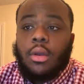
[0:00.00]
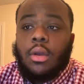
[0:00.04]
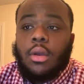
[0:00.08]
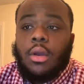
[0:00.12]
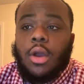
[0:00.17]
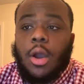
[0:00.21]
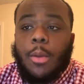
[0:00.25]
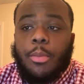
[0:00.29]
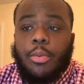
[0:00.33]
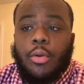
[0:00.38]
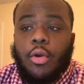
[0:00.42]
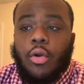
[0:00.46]

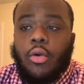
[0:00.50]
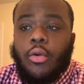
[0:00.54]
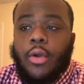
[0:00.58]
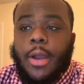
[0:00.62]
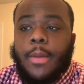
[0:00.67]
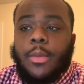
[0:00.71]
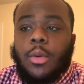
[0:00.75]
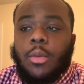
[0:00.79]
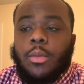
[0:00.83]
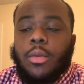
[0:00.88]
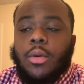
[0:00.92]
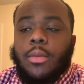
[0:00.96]
a
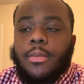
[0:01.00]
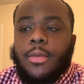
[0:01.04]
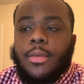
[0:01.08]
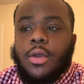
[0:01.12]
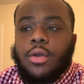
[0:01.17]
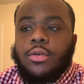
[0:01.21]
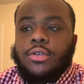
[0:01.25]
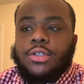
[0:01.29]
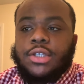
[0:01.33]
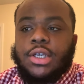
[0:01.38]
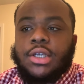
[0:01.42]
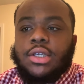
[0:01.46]
programmable
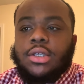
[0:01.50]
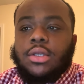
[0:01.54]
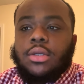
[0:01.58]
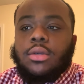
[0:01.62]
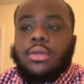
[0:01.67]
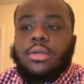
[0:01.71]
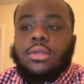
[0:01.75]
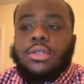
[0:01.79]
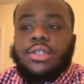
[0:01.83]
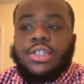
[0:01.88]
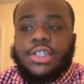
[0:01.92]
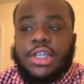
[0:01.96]
music
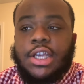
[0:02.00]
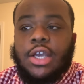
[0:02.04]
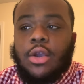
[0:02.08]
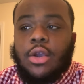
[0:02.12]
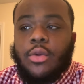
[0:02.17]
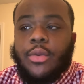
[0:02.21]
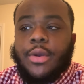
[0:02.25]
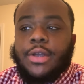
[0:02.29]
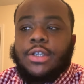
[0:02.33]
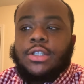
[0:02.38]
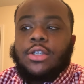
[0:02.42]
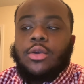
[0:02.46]

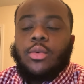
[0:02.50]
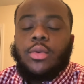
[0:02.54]
sequencer